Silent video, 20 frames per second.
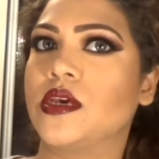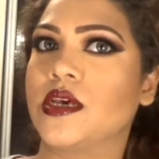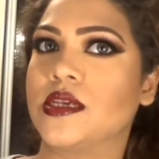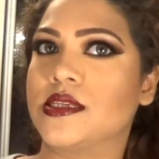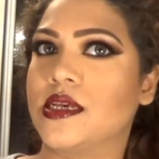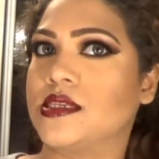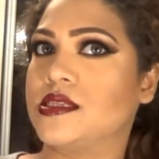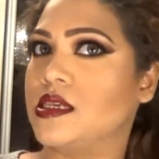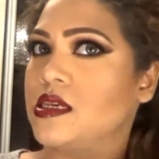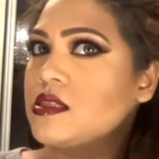as
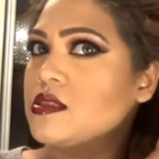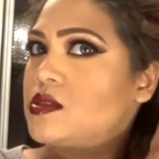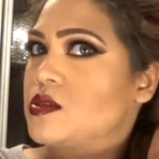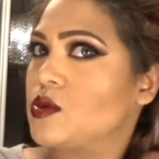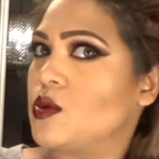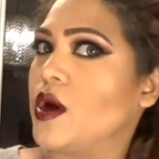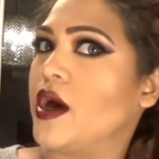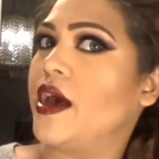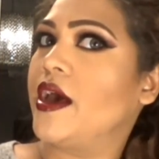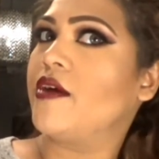I said,
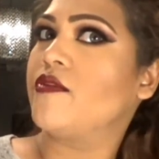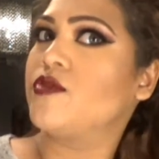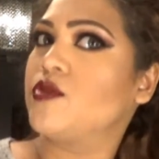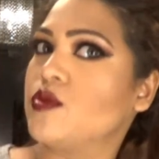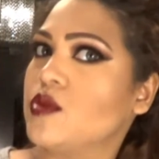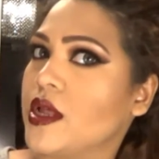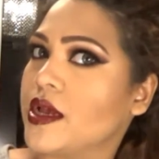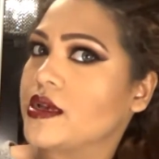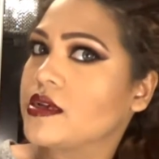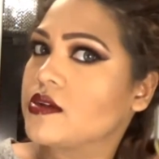so I have to
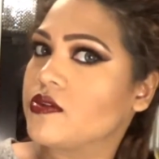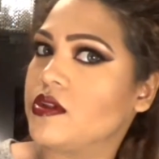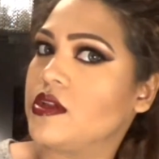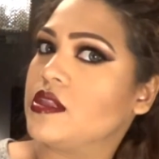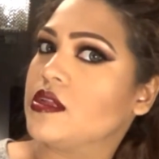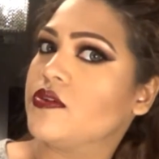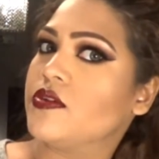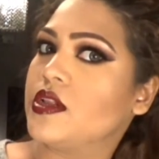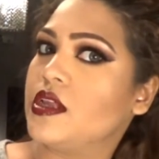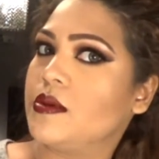like
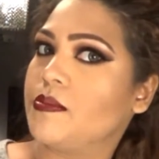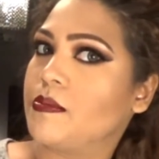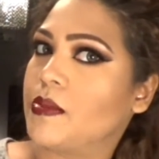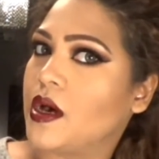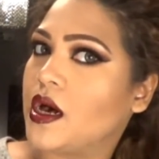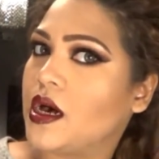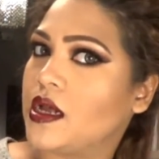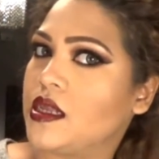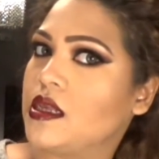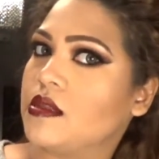literally
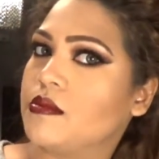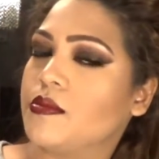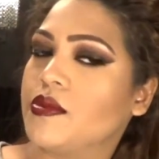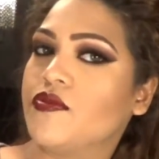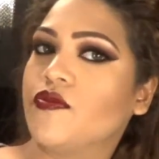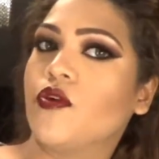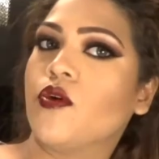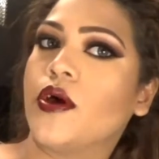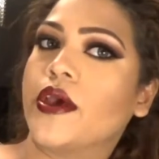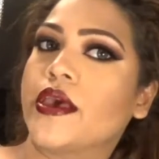part it
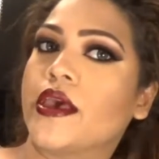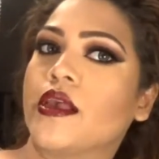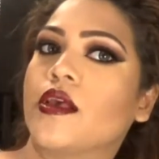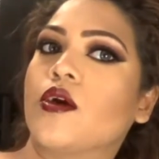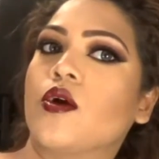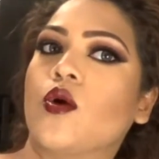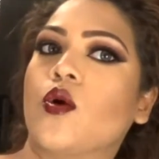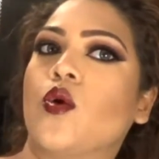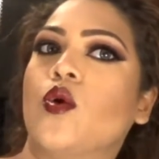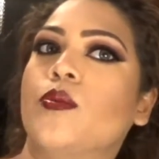before I can
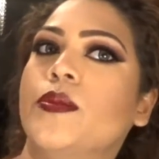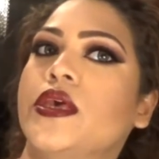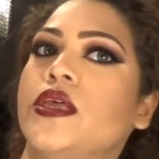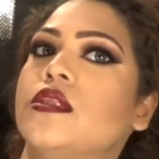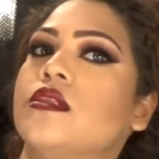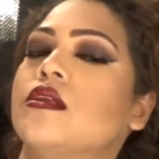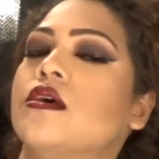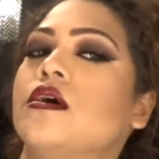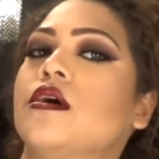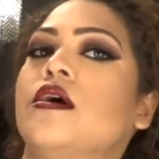comb it,
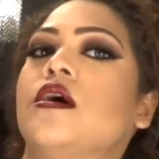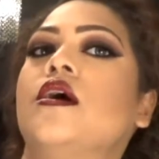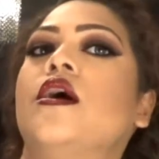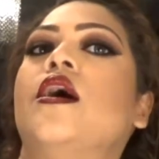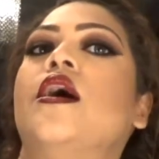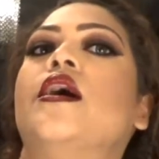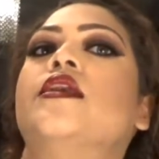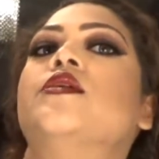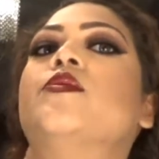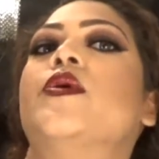
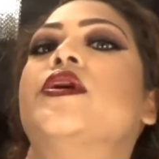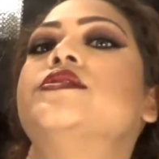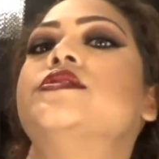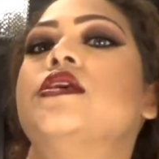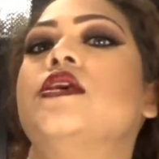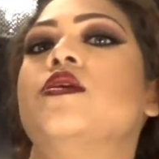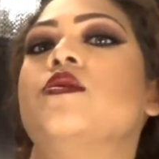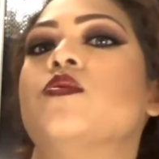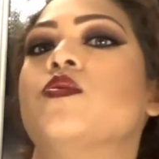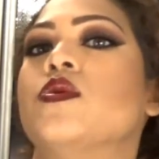otherwise
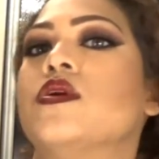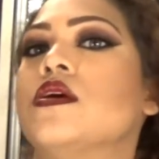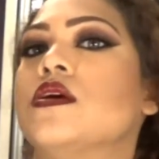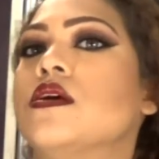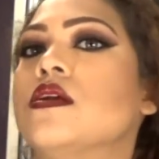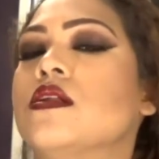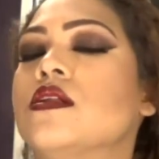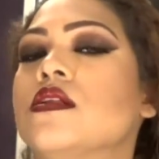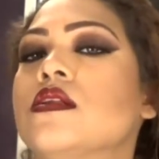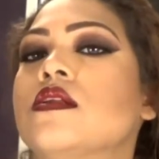it
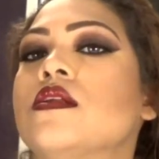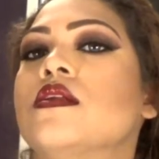will